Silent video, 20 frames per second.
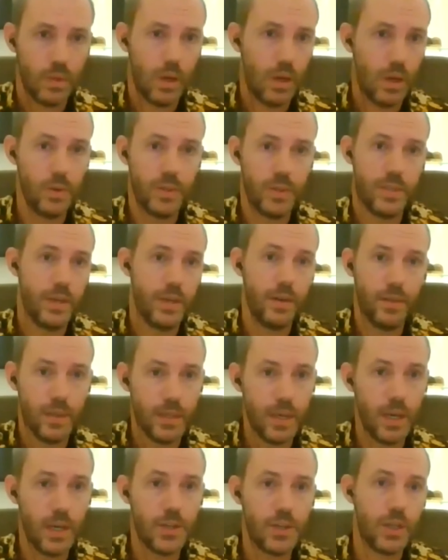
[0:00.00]
I was there the
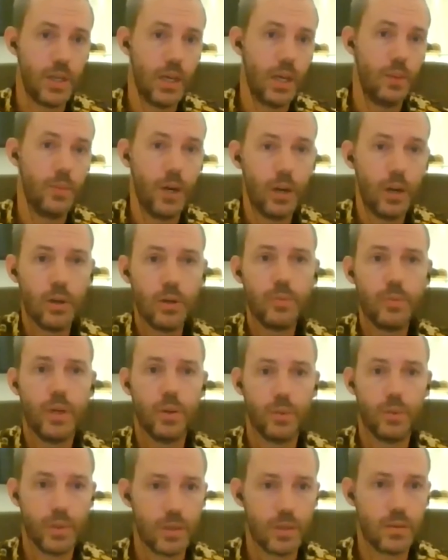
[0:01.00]
day she came home, I
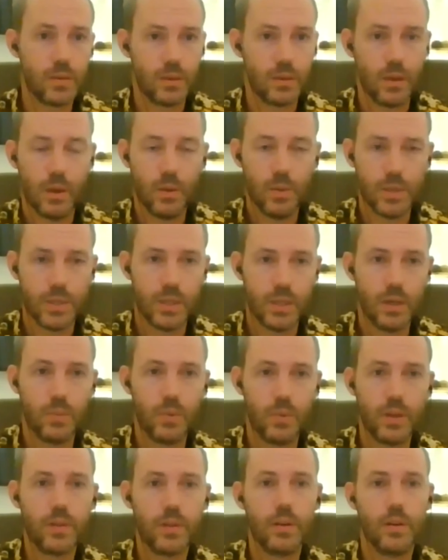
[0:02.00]
was there
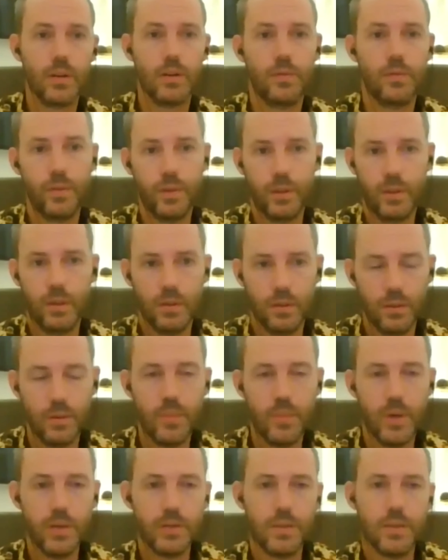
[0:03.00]
with her for the
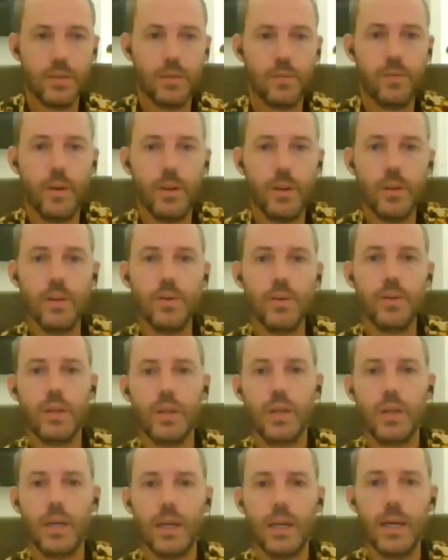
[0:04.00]
months that followed,
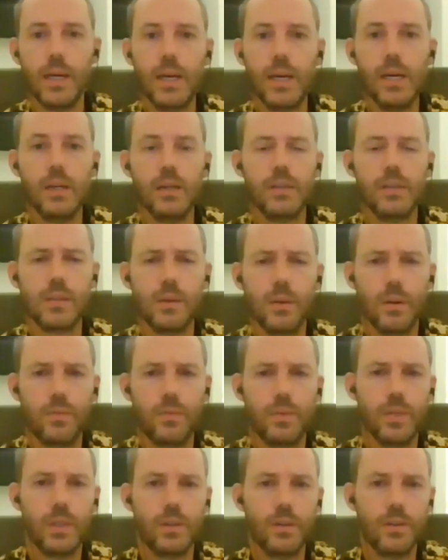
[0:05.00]
and so I
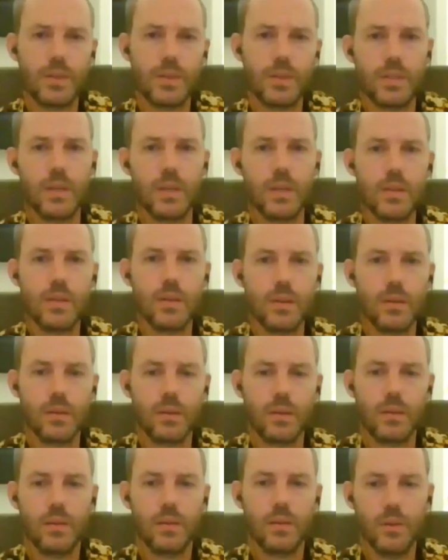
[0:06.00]
really got to see the
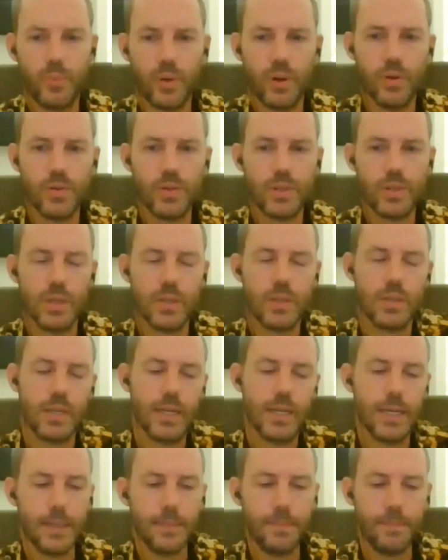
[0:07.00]
process.
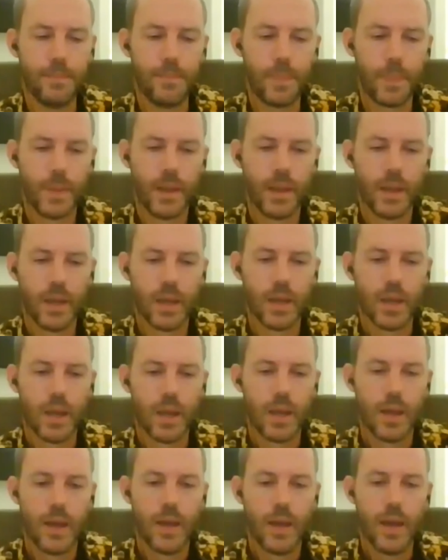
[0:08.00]

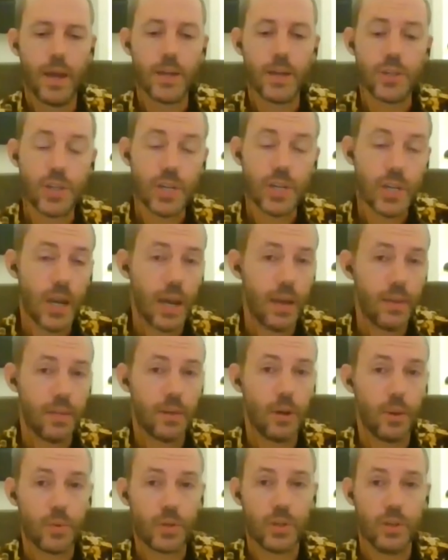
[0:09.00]
And she had the
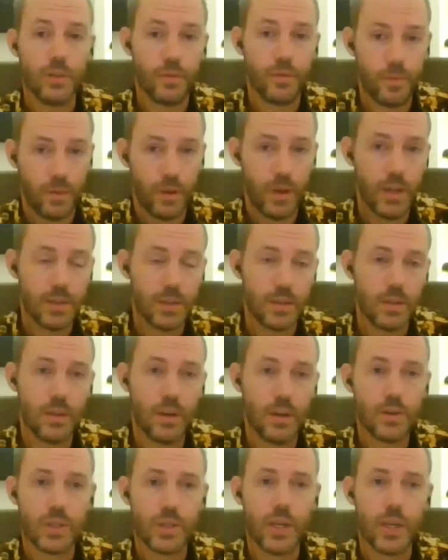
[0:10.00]
option of, as you
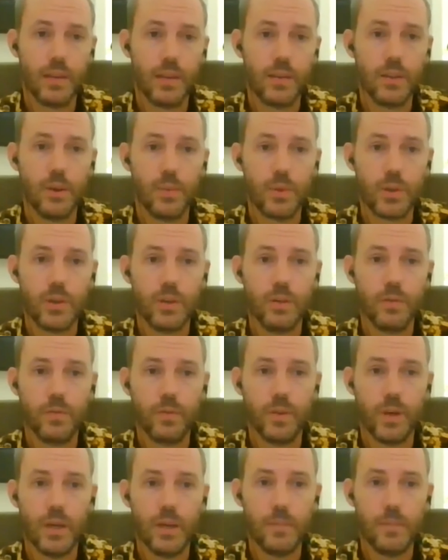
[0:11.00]
know, she had the option of
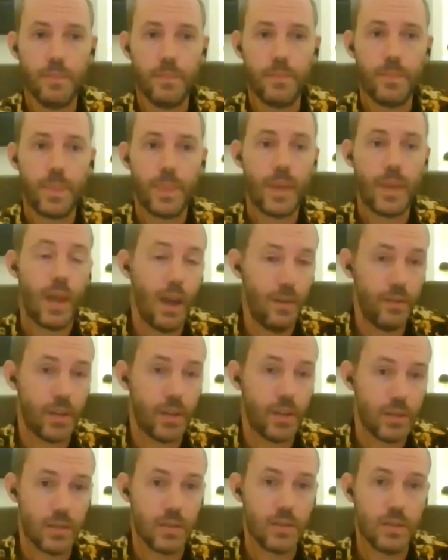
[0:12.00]
having
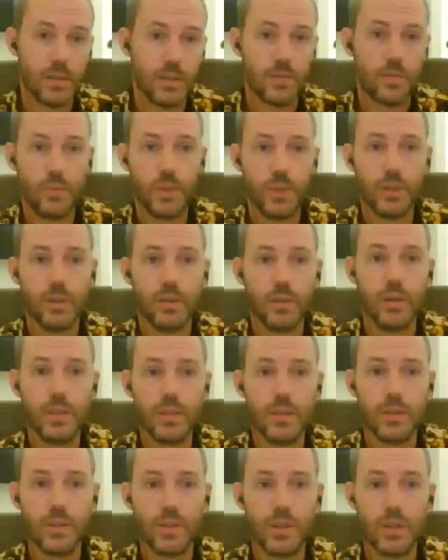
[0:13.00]
assistance from you
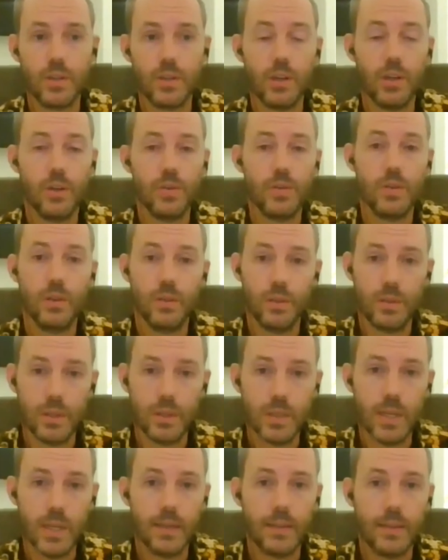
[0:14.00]
guys, and she chose not to
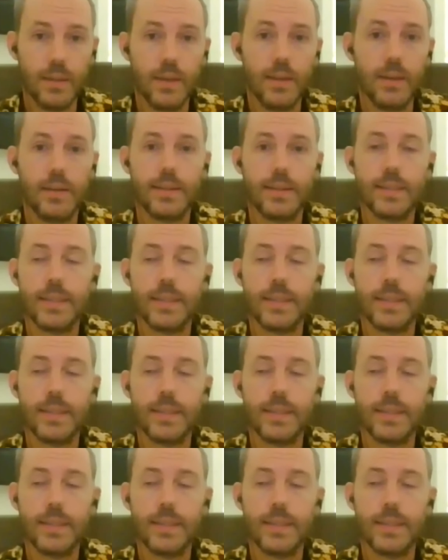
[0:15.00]
take that,